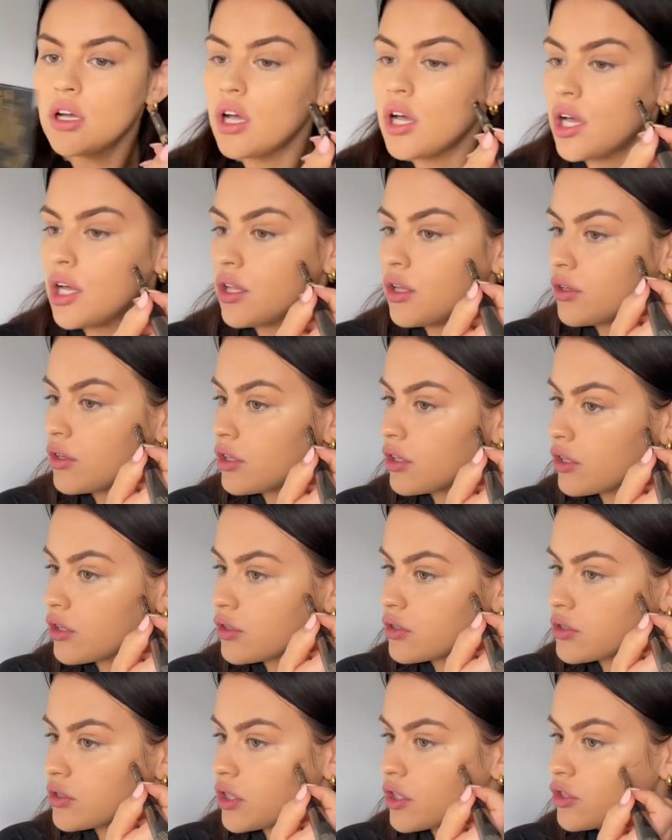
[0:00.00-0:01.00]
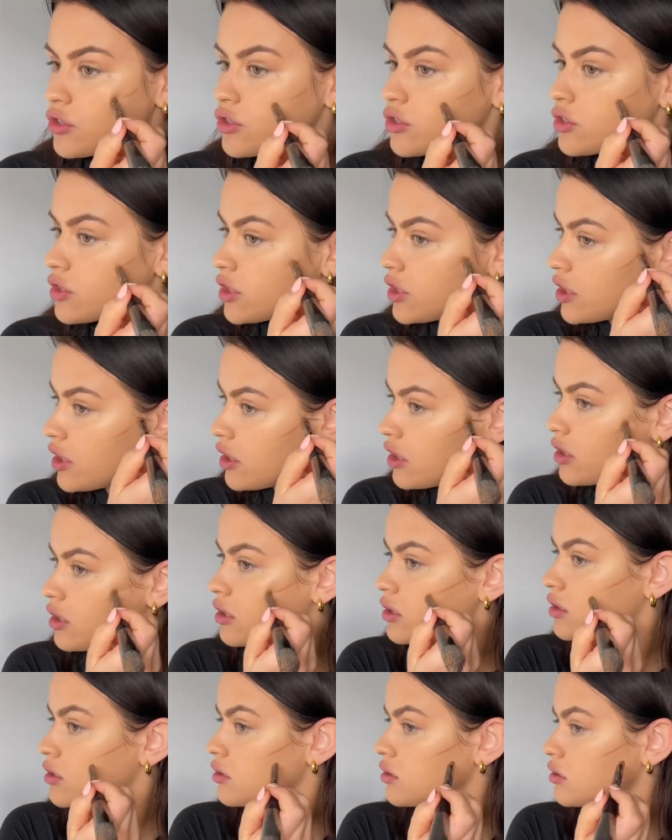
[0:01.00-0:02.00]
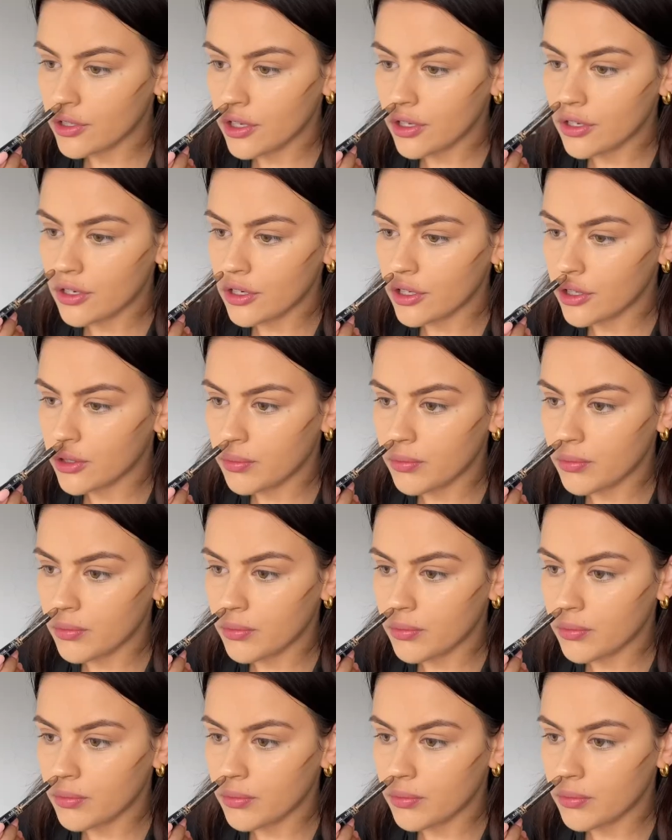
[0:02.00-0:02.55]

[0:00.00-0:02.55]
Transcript: and on the other side just here, underneath